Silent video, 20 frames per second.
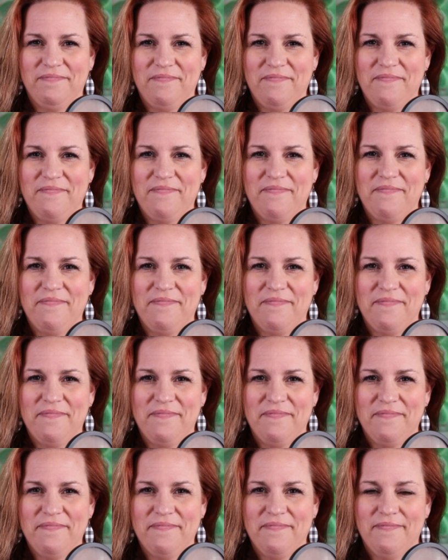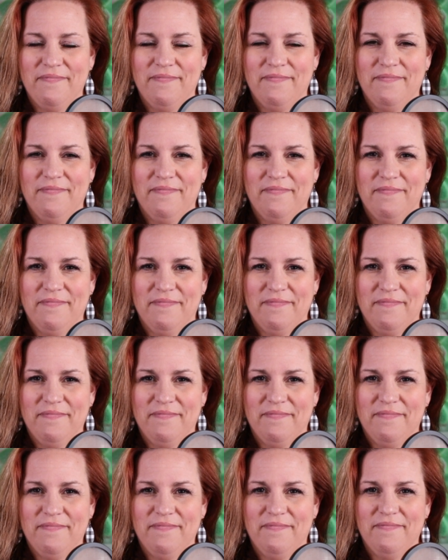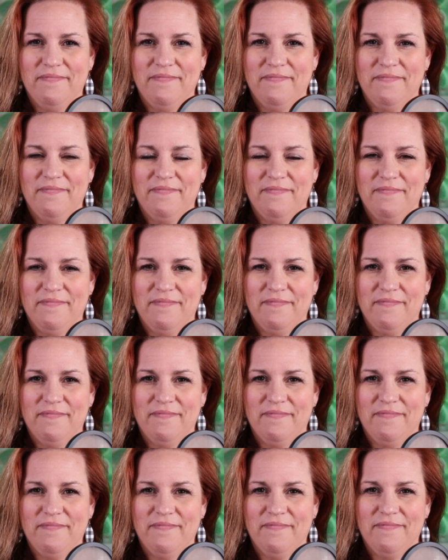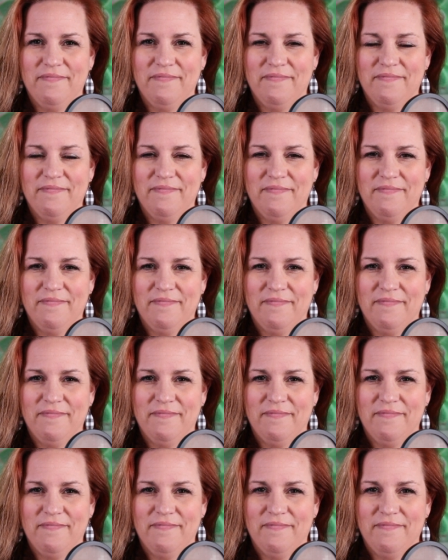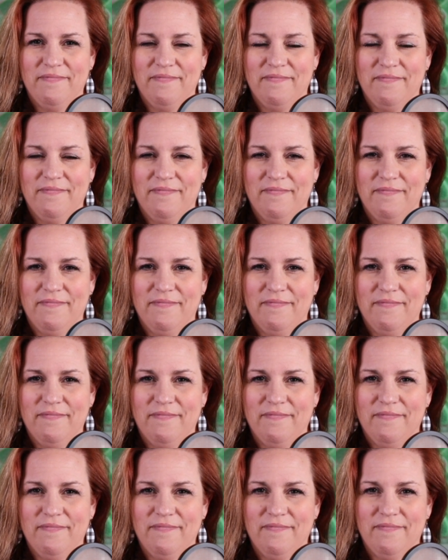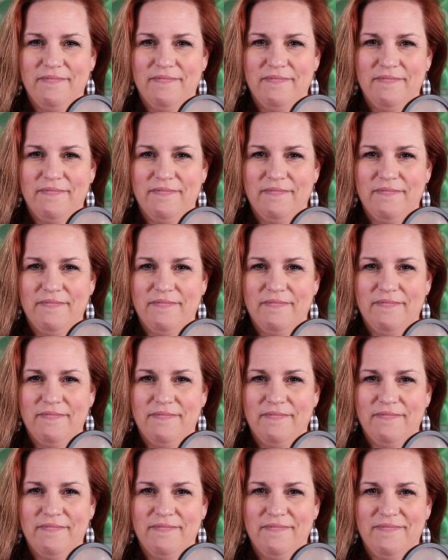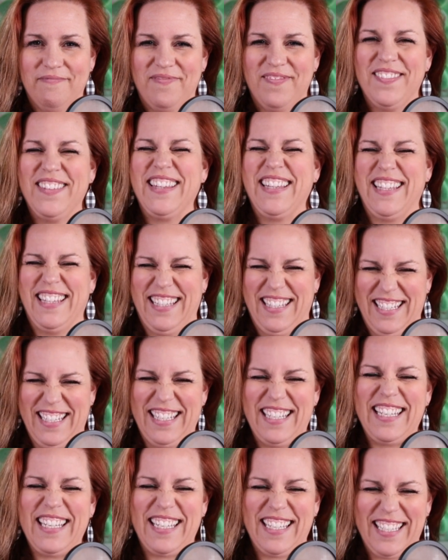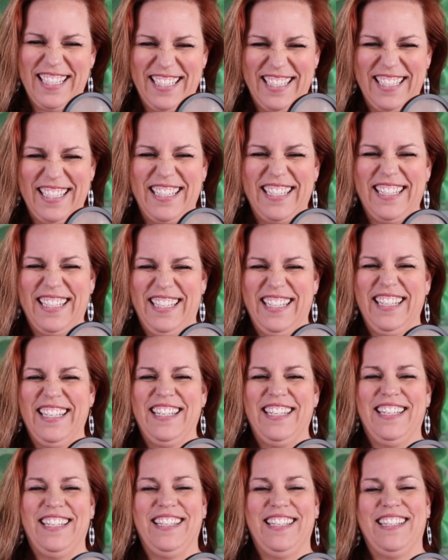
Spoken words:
This person isn't speaking.